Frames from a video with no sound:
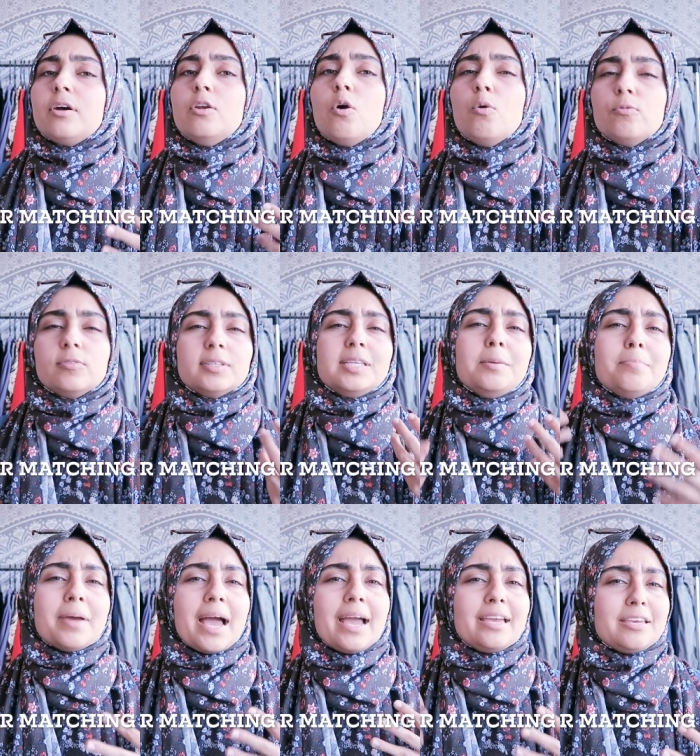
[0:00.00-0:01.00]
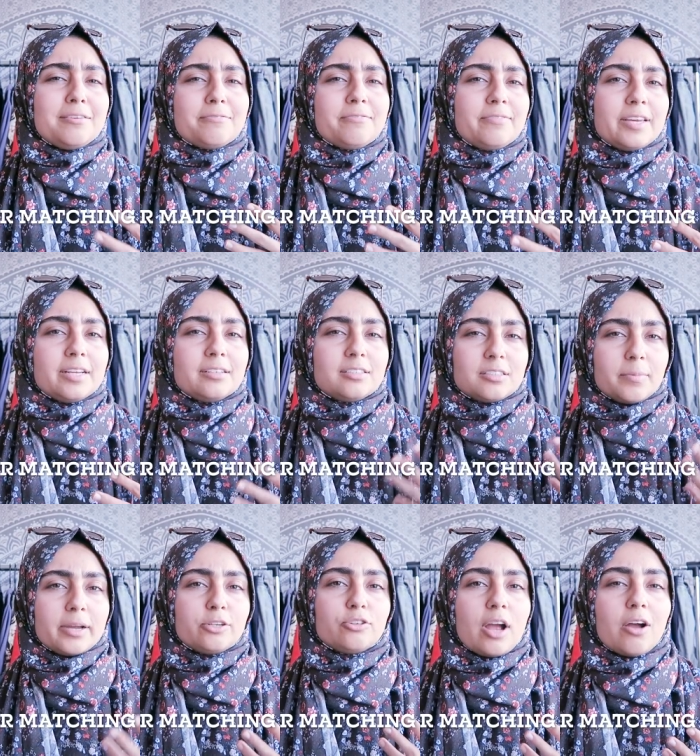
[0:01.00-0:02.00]
an overly baggy fit to
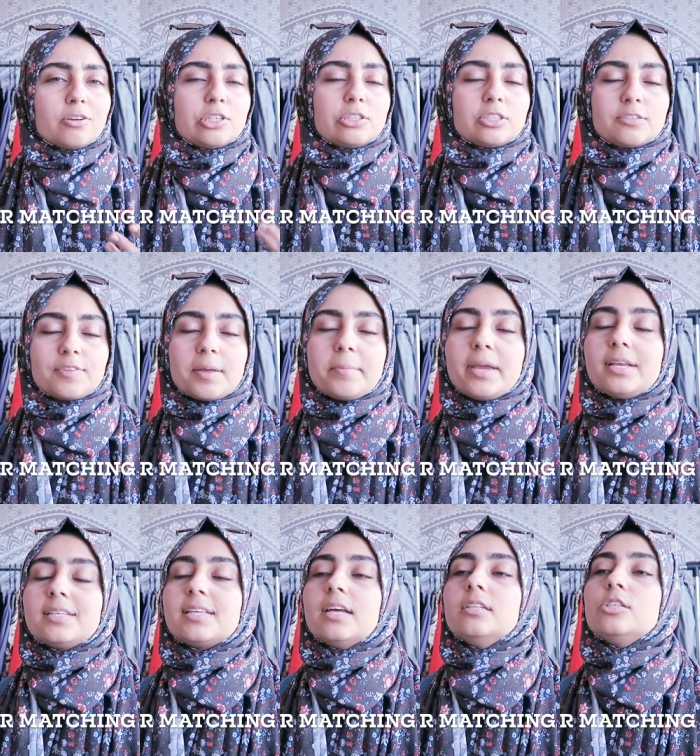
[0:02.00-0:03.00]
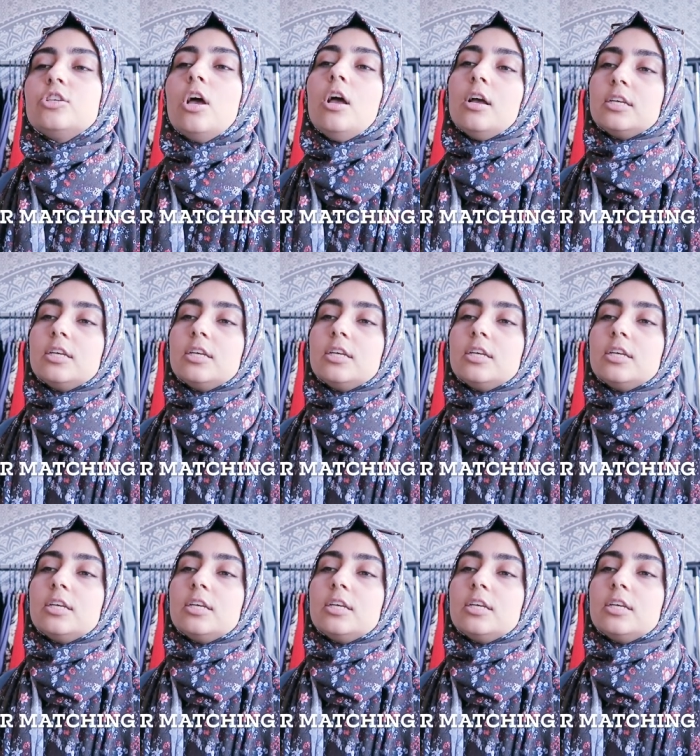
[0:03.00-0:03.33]
my trousers, if that makes sense.